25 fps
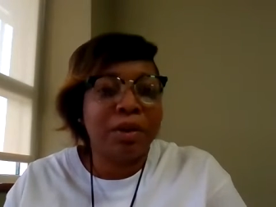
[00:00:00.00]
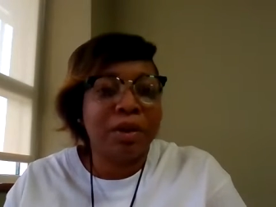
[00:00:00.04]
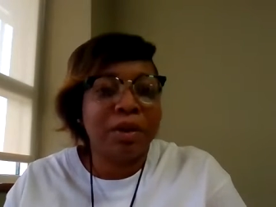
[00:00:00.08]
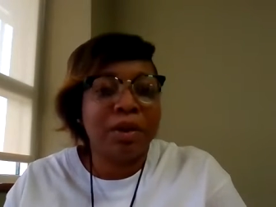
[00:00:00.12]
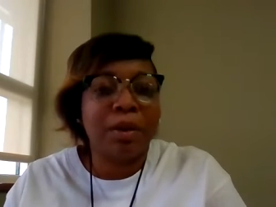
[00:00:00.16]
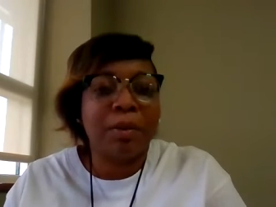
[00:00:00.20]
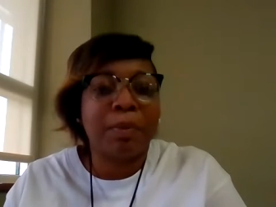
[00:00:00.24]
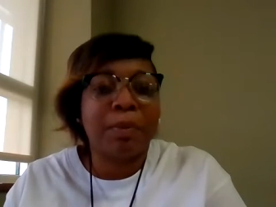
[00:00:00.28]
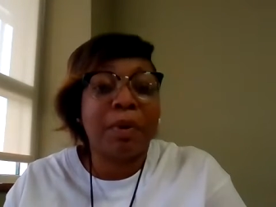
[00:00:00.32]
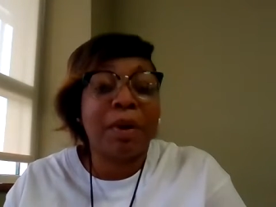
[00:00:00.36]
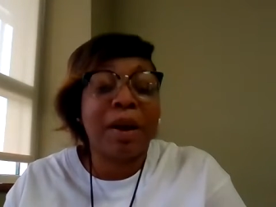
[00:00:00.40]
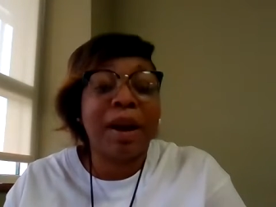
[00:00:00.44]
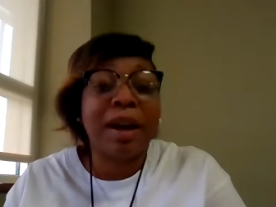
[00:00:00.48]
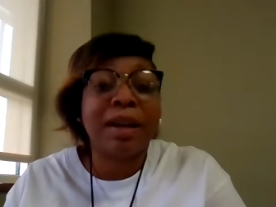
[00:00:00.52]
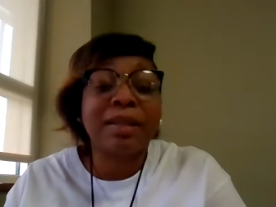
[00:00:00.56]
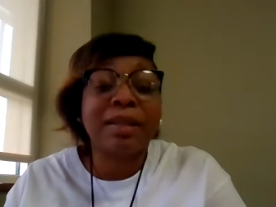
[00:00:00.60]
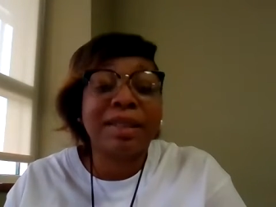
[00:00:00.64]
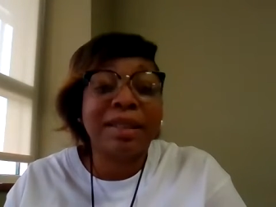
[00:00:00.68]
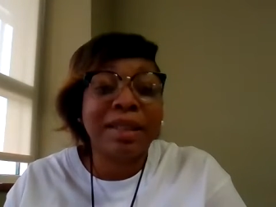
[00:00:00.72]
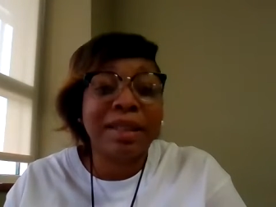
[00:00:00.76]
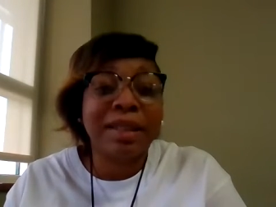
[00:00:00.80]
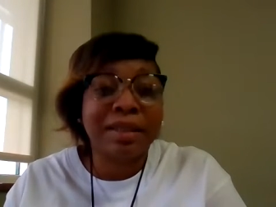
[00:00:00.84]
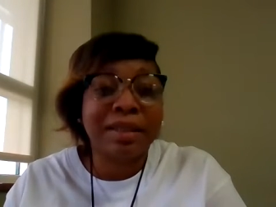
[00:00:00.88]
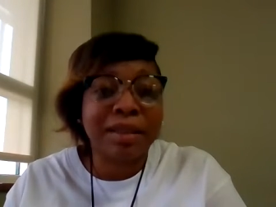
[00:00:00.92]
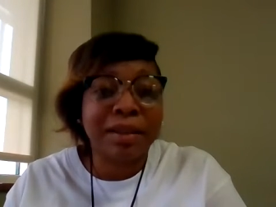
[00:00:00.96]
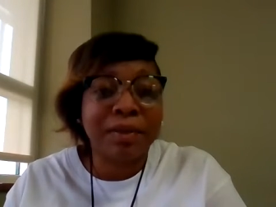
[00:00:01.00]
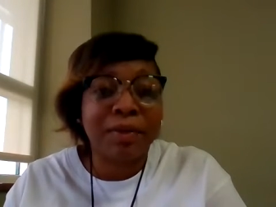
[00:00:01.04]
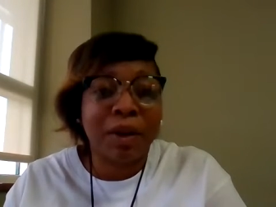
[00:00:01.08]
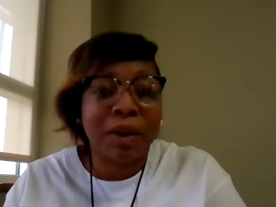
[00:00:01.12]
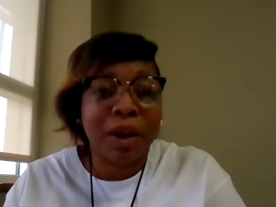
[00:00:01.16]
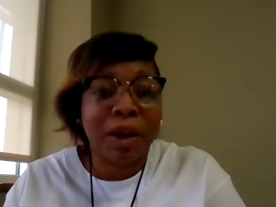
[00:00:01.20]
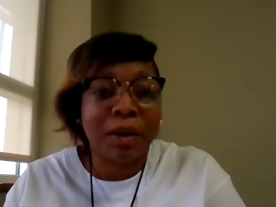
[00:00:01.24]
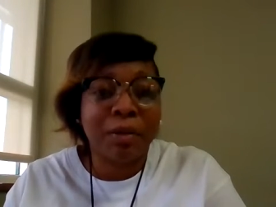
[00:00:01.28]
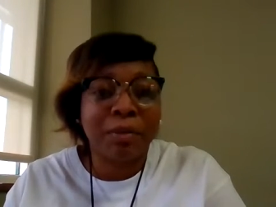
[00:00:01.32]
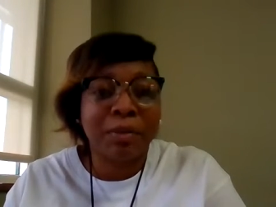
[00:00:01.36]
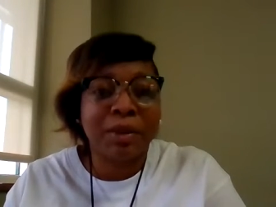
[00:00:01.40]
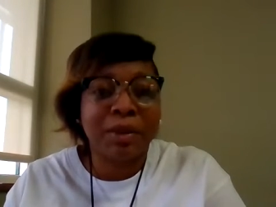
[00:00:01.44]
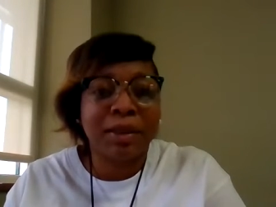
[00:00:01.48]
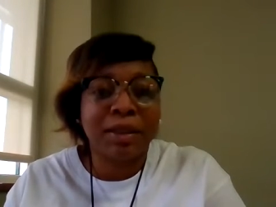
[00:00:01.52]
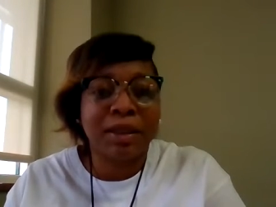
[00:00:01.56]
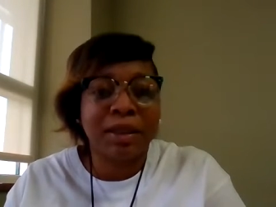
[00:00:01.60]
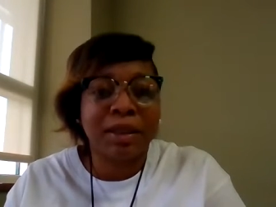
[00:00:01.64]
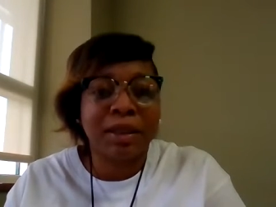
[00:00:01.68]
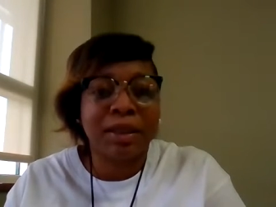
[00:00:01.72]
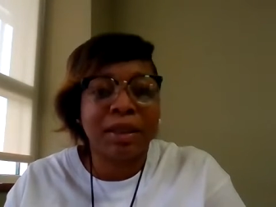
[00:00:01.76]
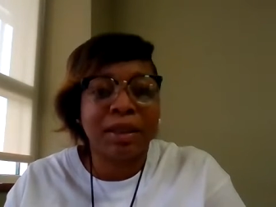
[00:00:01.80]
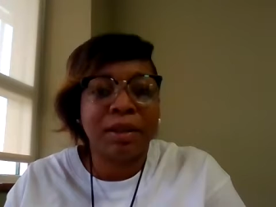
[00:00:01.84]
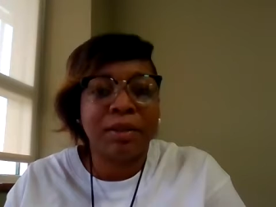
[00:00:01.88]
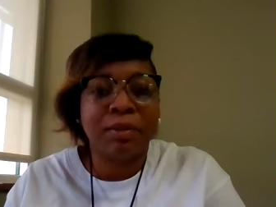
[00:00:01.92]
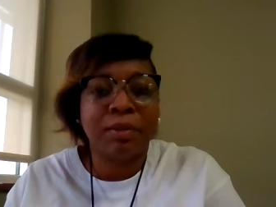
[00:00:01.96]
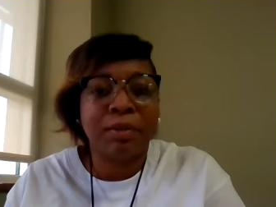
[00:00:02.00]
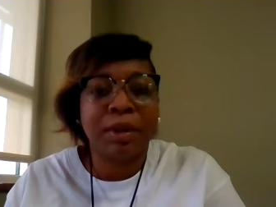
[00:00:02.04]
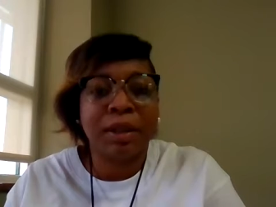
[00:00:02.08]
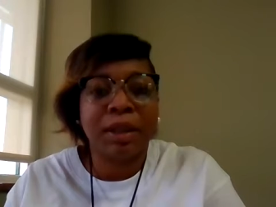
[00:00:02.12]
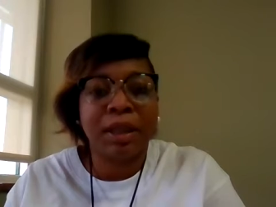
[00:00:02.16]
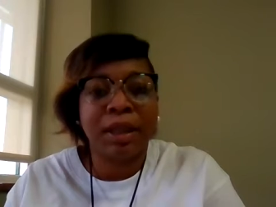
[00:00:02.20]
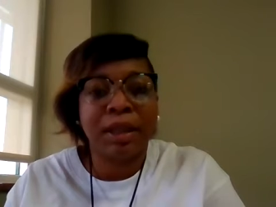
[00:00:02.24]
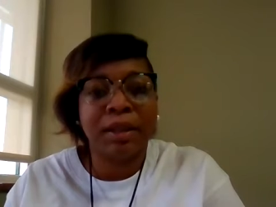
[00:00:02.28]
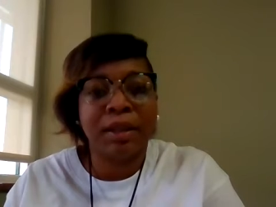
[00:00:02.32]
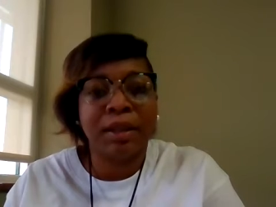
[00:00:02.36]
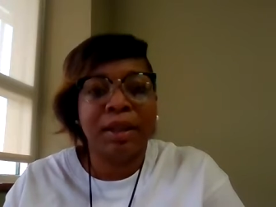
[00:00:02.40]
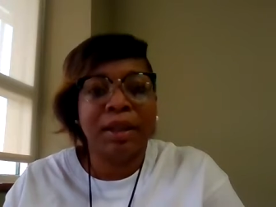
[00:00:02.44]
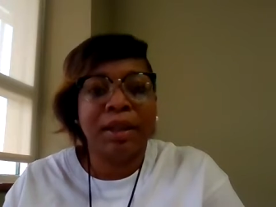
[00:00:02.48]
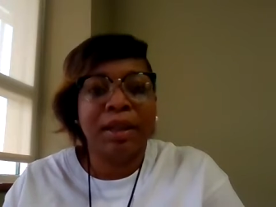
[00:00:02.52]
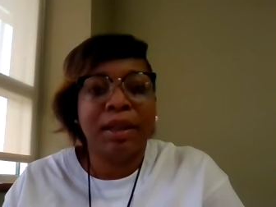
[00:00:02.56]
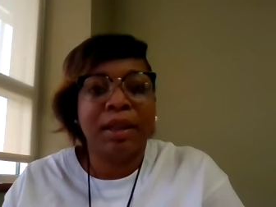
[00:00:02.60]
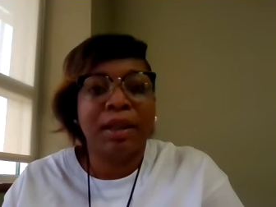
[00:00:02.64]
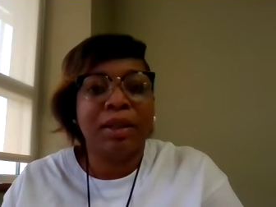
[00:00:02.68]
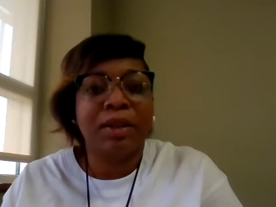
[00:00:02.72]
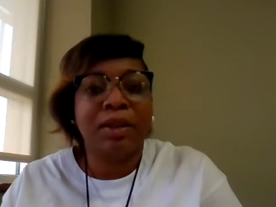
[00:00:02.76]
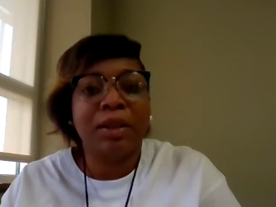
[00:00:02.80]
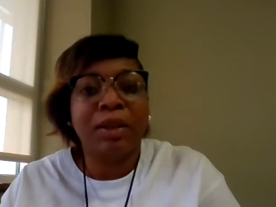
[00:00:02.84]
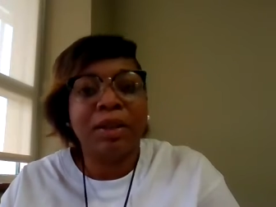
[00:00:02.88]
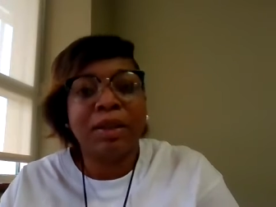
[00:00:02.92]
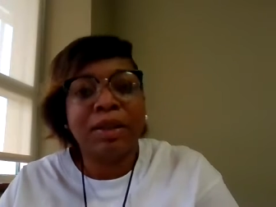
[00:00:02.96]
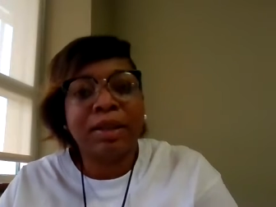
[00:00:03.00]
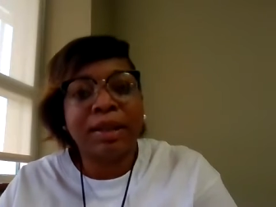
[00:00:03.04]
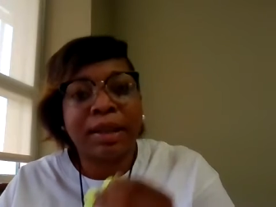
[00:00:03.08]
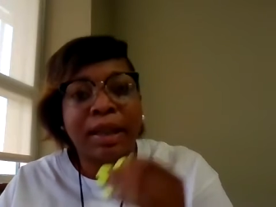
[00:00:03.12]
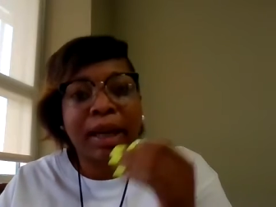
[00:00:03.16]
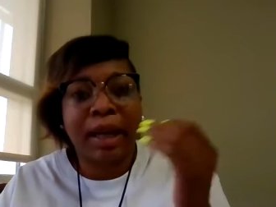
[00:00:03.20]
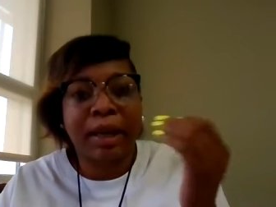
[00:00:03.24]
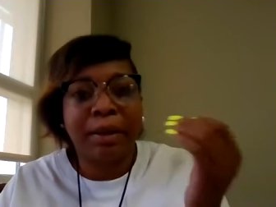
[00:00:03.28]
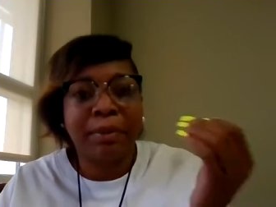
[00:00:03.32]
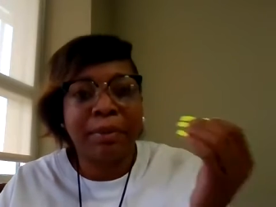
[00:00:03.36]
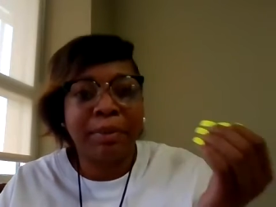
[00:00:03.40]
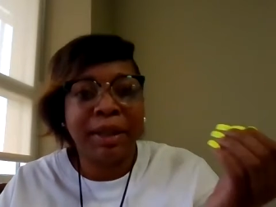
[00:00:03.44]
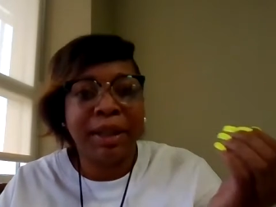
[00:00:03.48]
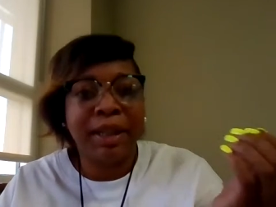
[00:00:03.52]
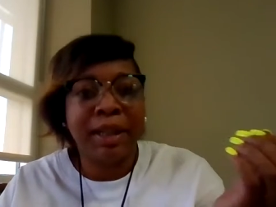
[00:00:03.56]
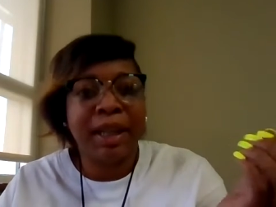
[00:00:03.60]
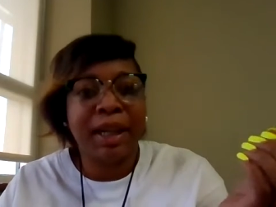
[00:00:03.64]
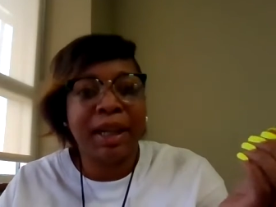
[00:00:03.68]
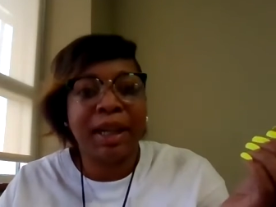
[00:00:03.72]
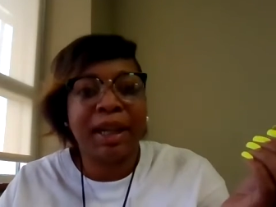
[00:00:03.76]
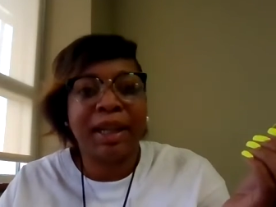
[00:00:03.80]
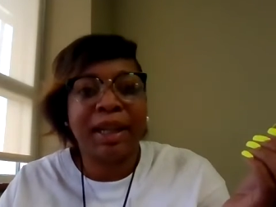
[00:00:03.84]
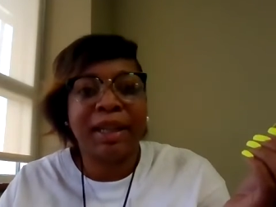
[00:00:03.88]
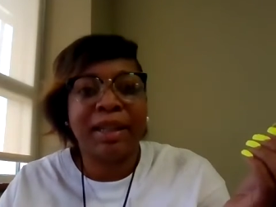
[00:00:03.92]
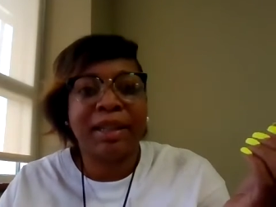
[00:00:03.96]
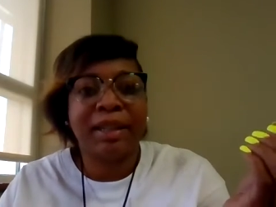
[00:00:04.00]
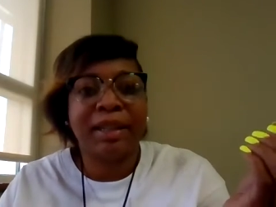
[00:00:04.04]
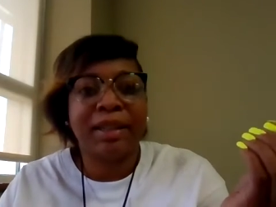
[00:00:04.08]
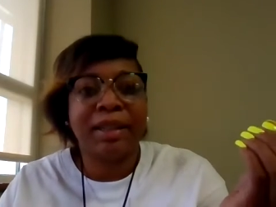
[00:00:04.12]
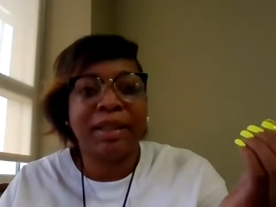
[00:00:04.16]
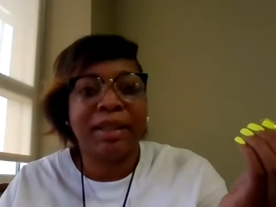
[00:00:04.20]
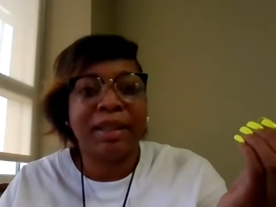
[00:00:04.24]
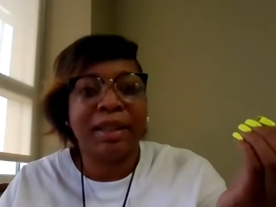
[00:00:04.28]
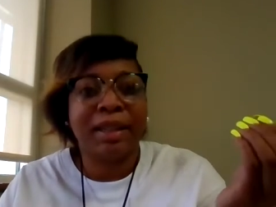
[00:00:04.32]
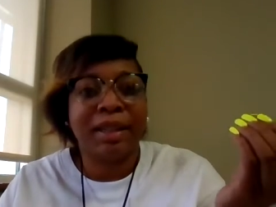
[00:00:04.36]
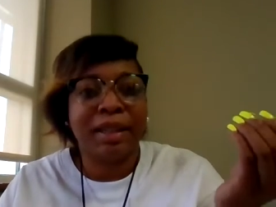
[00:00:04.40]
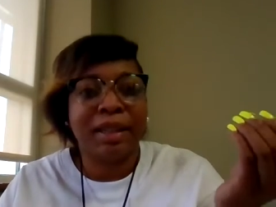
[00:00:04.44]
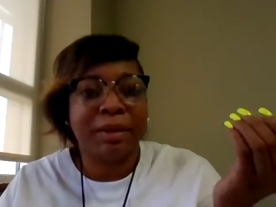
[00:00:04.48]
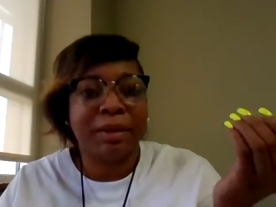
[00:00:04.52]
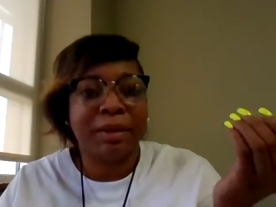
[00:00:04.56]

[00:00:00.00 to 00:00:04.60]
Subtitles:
the process of homelessness and what it looks like beyond